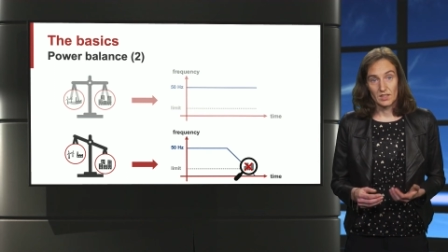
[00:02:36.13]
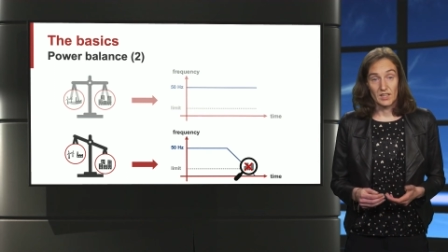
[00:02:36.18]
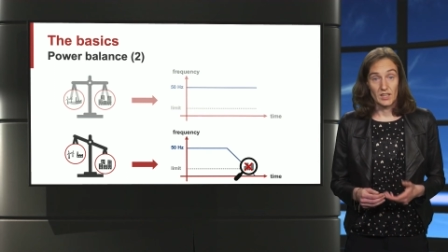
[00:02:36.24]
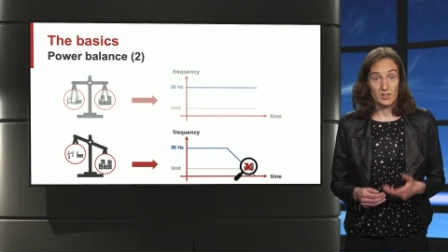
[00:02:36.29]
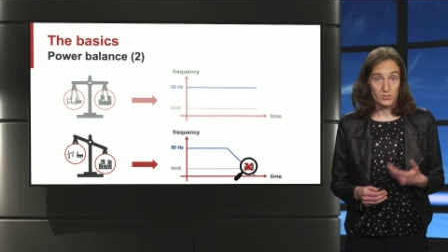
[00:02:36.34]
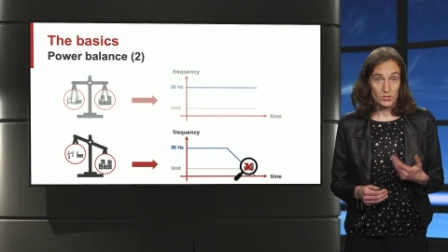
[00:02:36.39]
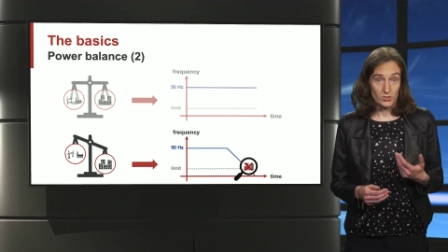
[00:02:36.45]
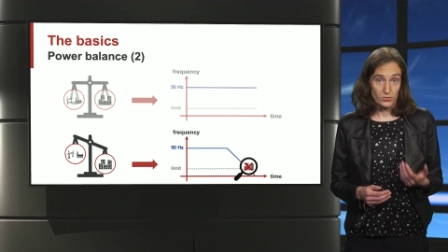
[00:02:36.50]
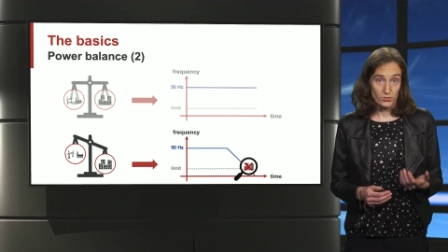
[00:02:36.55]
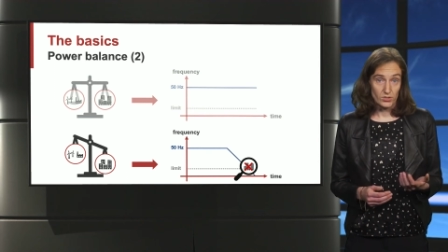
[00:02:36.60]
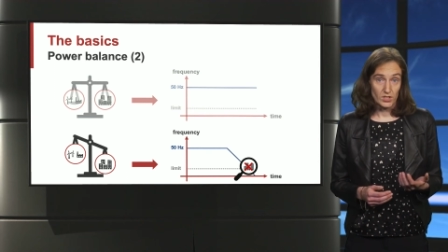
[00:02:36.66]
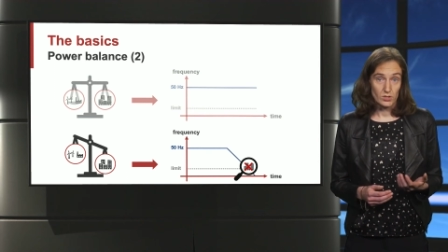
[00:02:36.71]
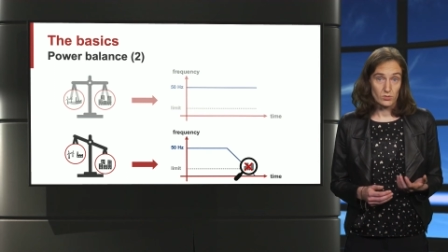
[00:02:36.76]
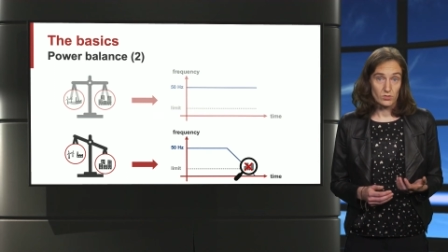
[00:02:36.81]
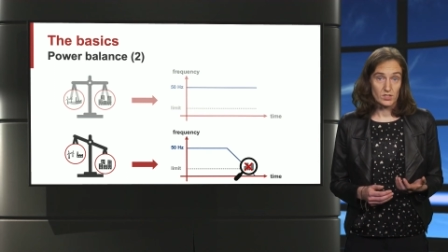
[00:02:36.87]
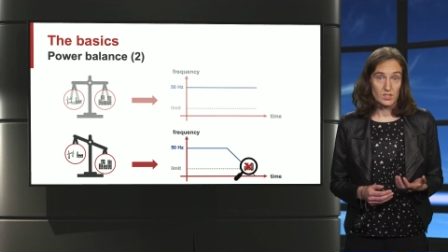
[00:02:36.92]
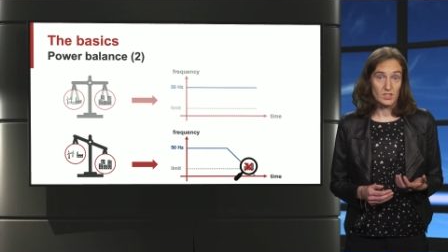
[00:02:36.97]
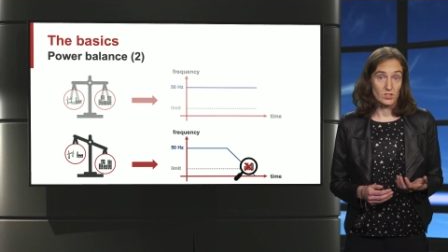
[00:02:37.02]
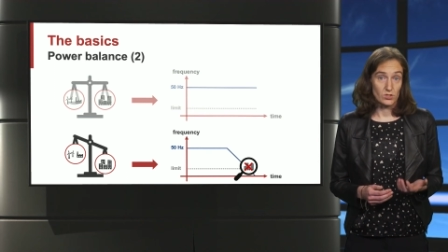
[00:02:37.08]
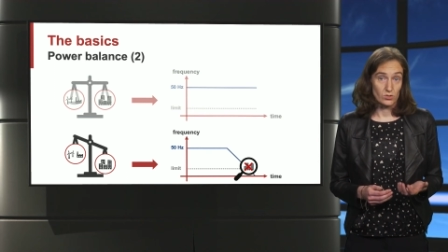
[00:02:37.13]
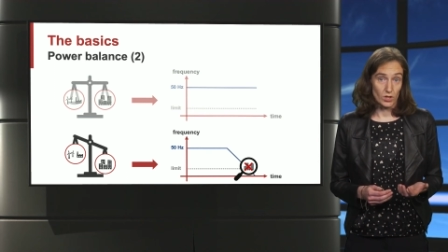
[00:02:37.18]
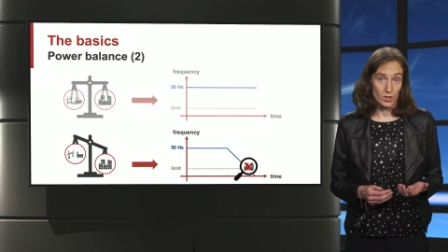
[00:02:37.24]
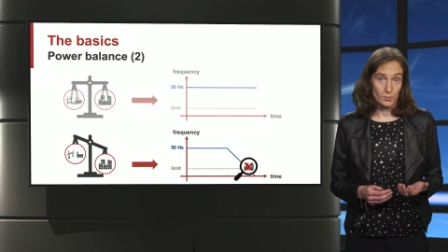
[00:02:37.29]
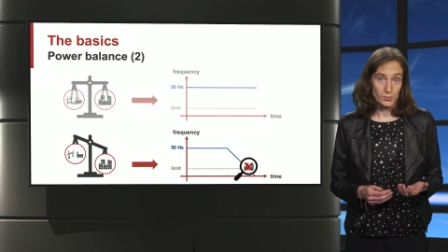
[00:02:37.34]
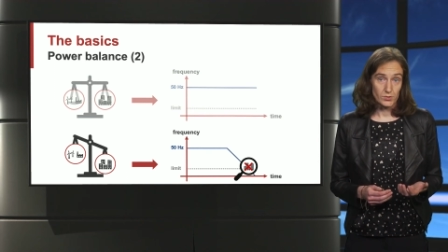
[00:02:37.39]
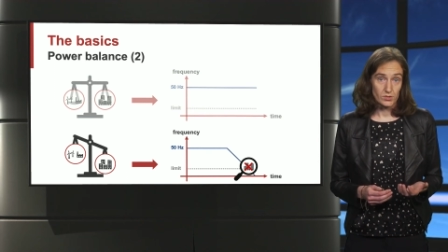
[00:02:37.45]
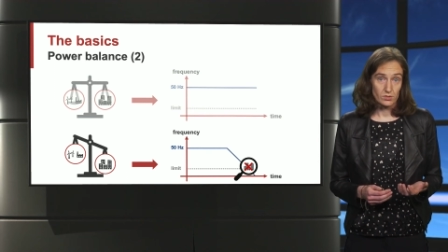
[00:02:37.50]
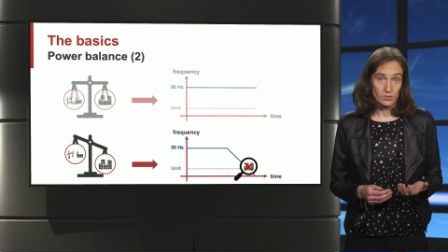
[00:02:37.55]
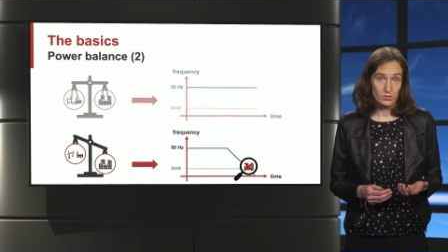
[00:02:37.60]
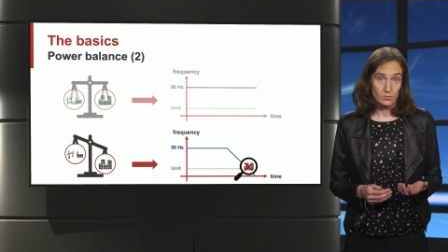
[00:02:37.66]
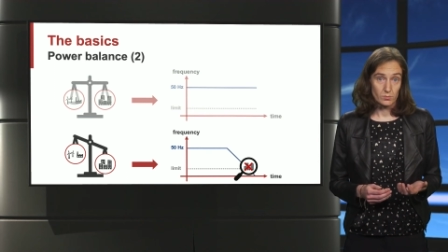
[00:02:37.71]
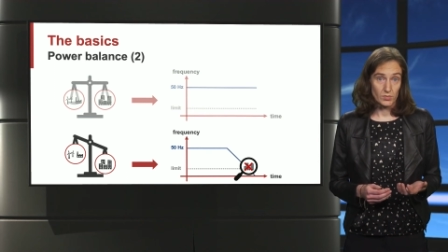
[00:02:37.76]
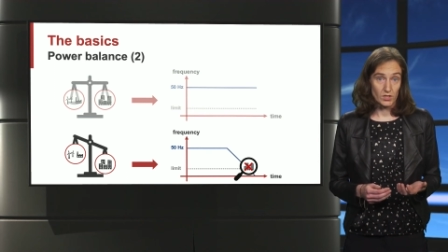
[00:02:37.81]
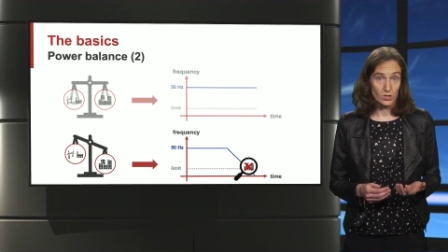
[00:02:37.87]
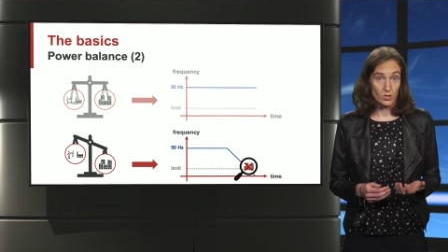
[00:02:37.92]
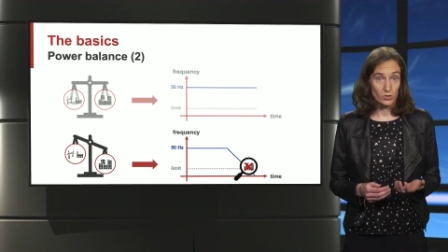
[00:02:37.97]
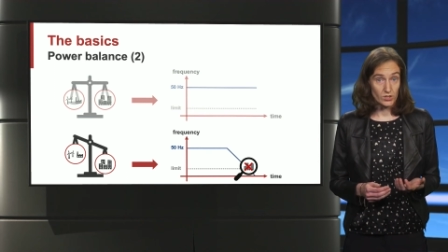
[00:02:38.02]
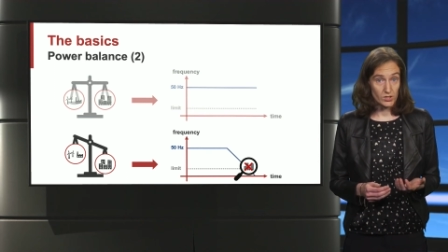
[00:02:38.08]
If the frequency drops
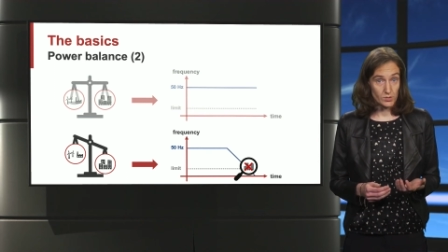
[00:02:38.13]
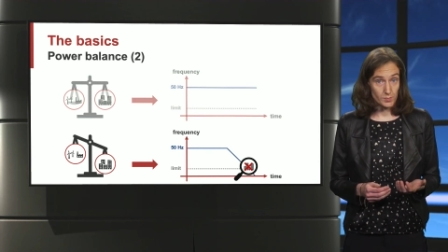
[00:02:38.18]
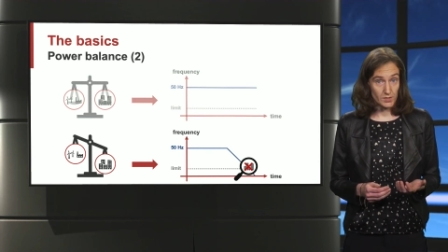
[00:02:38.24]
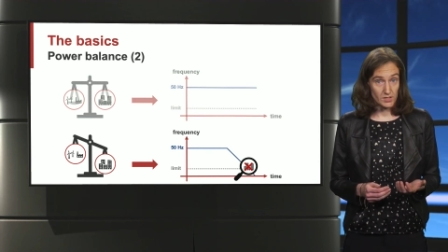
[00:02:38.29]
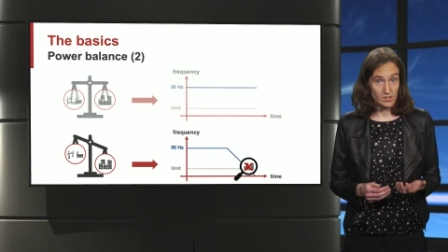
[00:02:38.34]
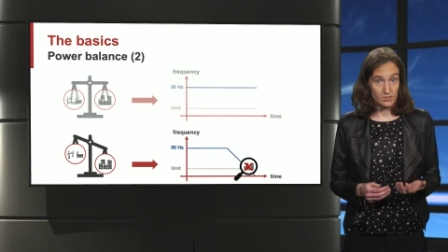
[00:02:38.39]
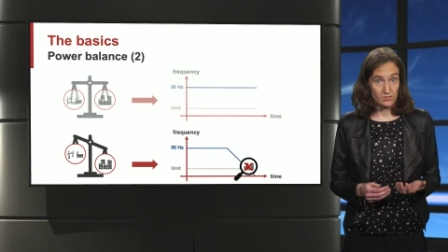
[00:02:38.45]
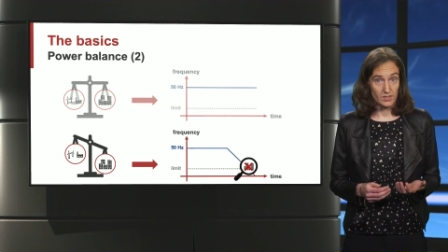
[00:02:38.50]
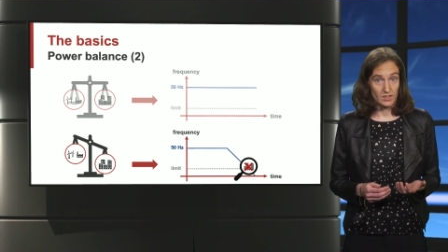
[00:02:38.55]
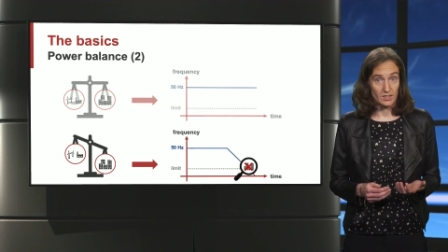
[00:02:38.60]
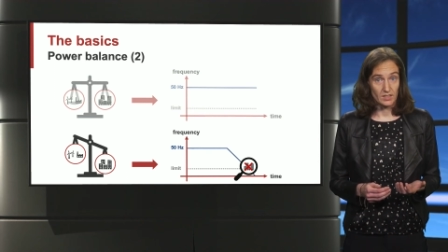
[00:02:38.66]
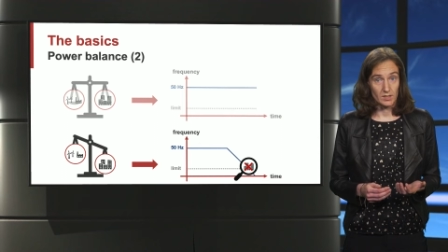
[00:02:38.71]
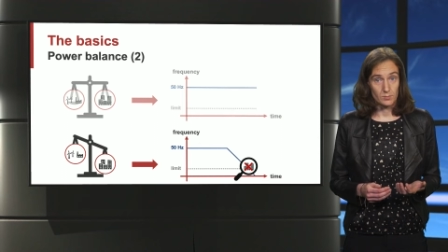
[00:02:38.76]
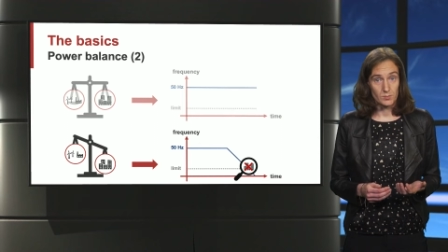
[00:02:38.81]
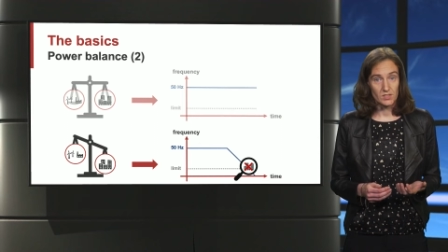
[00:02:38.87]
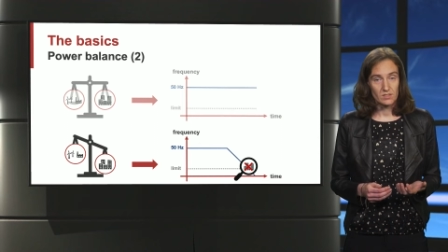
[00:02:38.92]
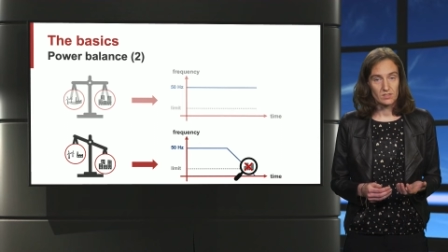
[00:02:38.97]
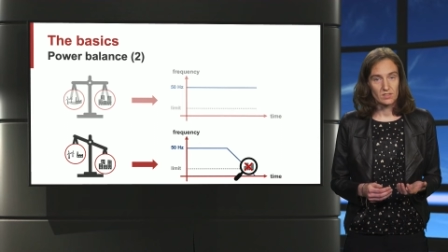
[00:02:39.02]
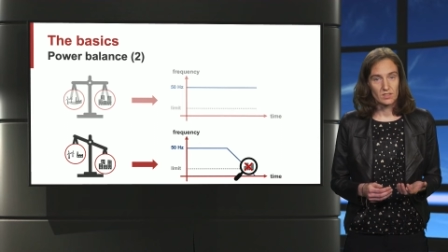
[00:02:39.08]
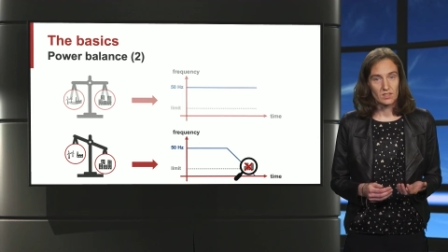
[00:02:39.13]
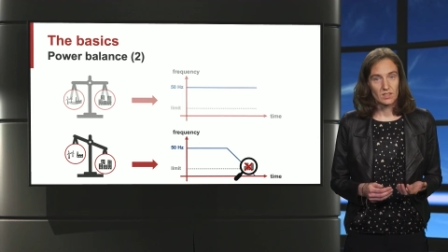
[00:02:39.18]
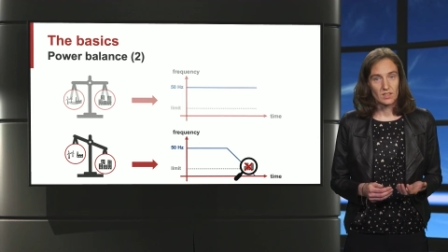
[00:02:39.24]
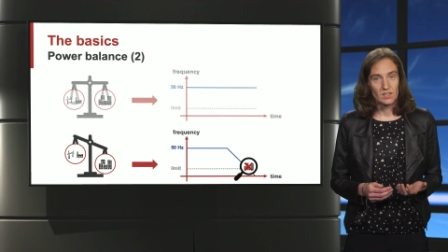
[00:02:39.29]
below a specific limit,